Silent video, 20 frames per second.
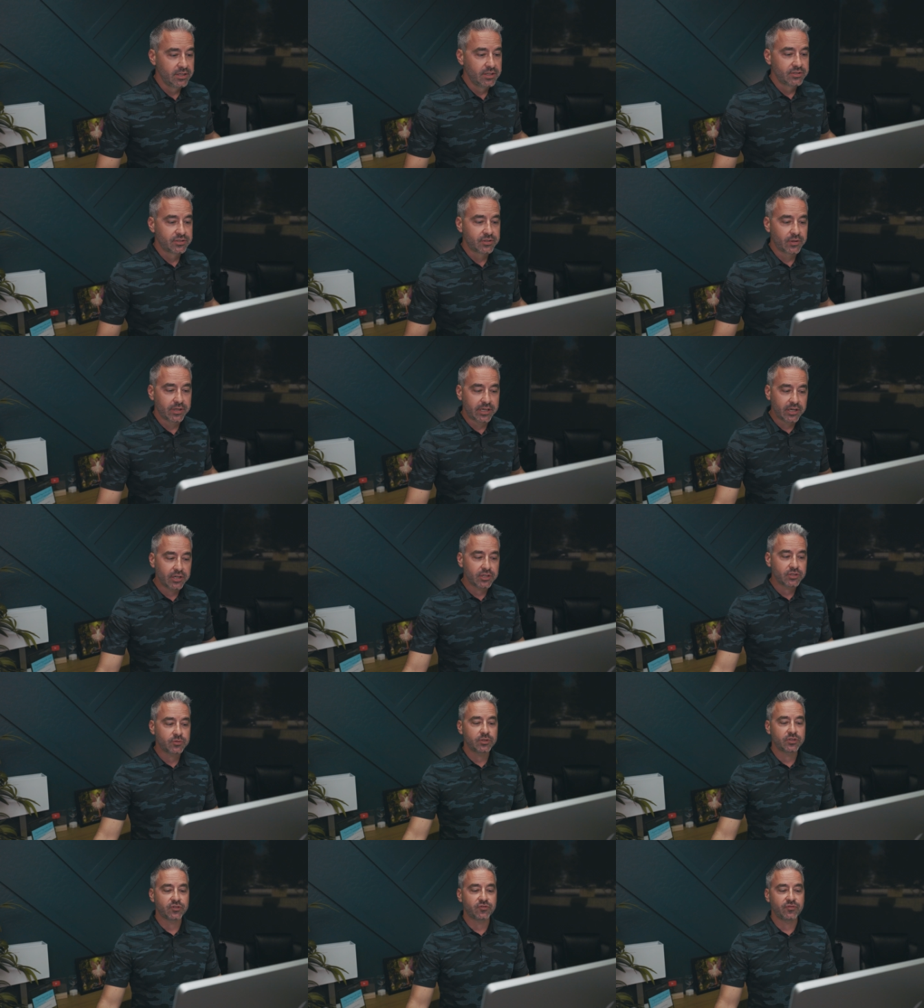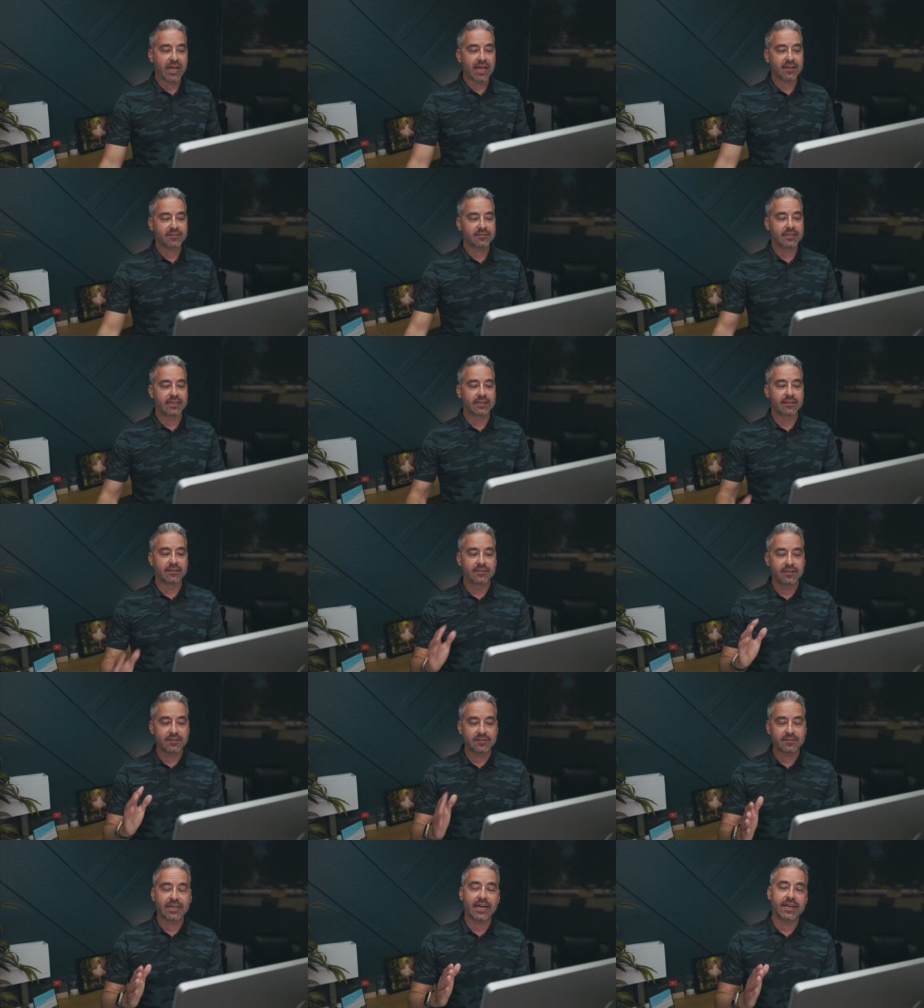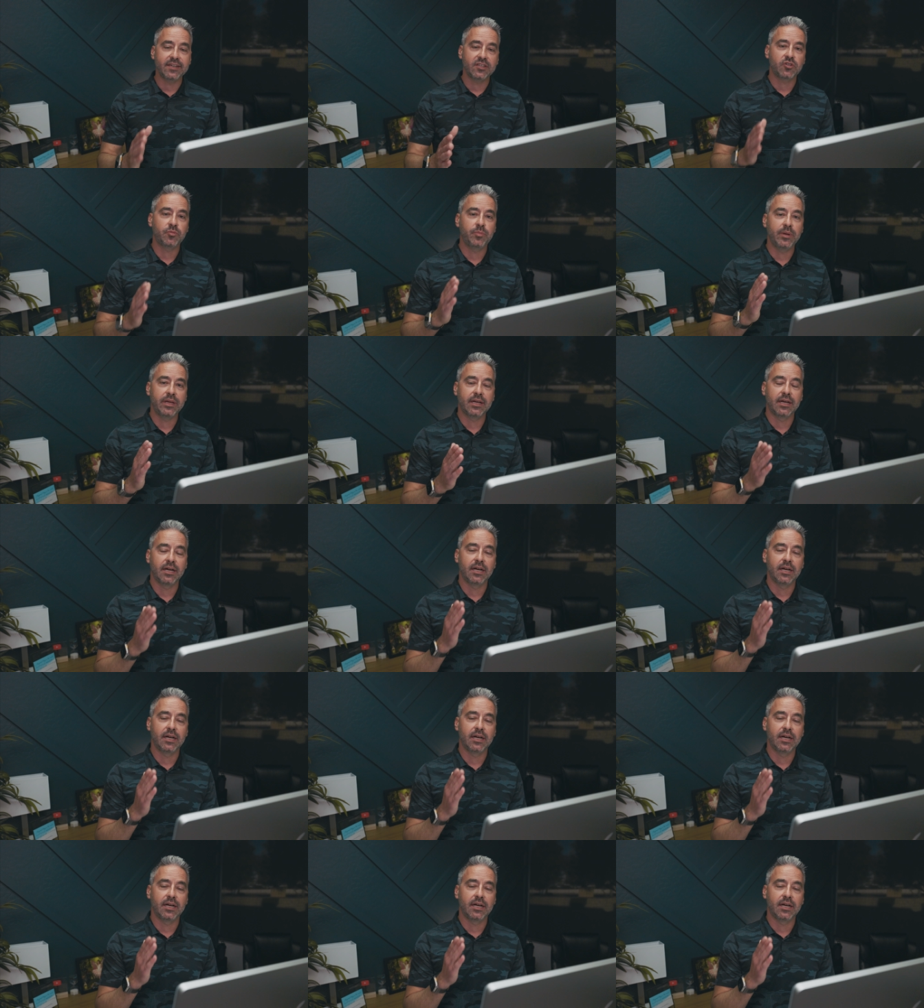so here's what's fascinating. This guy spent